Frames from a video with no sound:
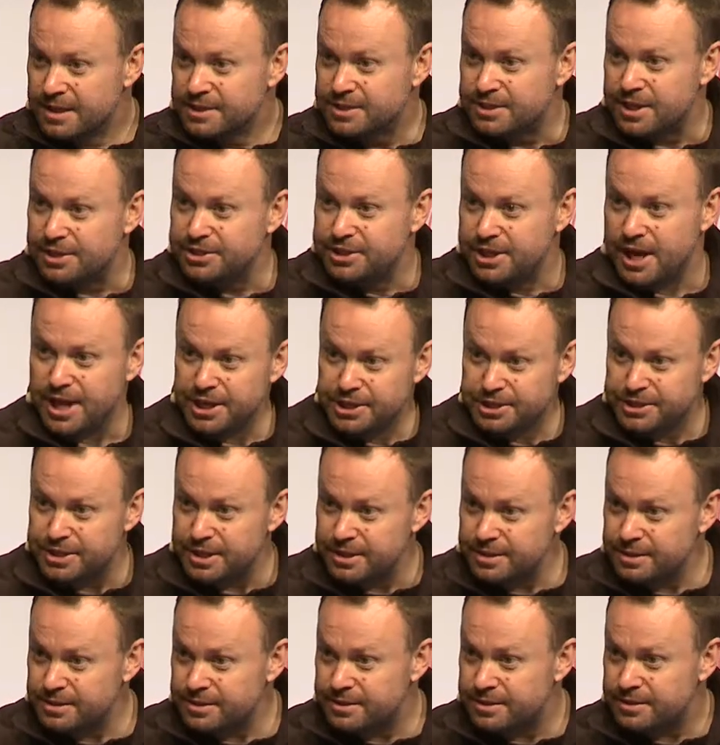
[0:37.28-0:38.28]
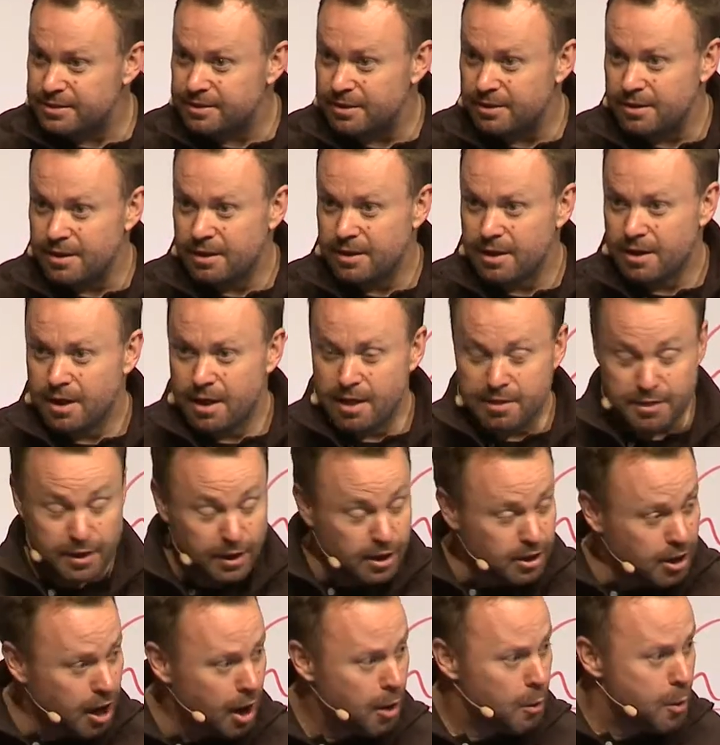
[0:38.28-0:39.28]
suggestions that
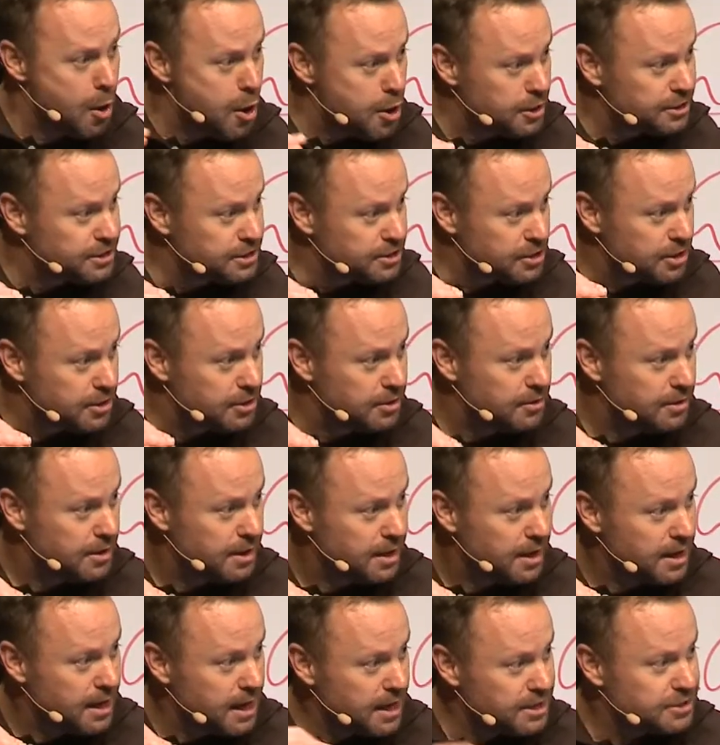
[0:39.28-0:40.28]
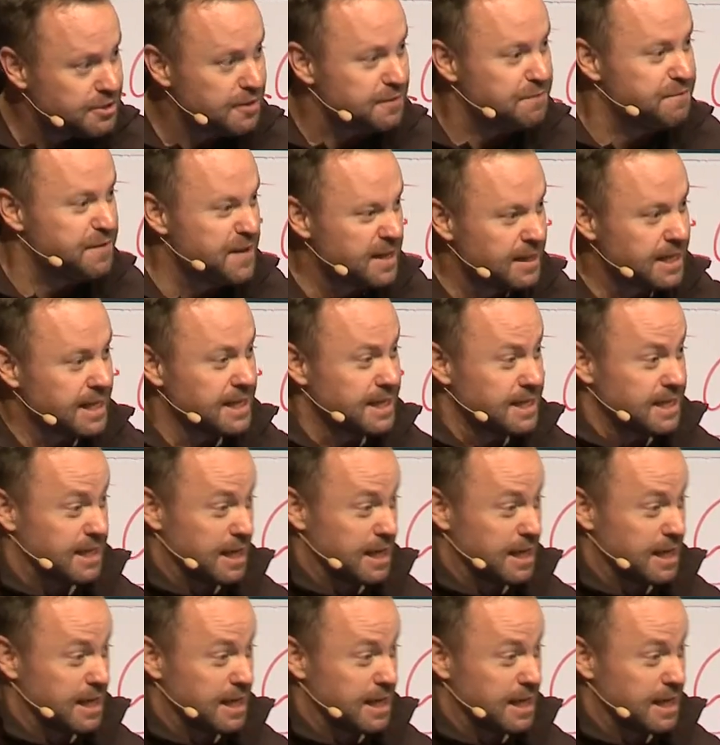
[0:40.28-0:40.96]
coerce you into feeling